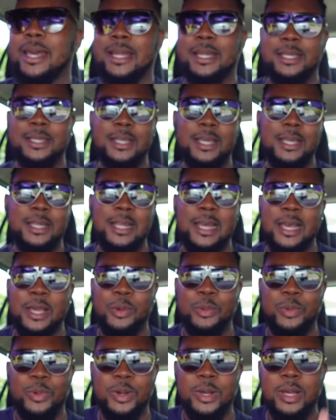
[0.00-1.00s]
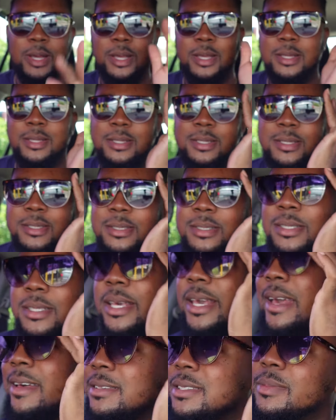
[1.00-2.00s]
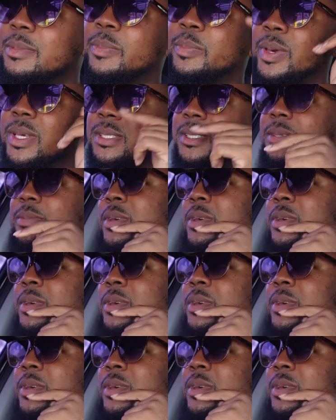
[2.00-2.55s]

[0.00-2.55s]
anything that I want, because KFC be pissing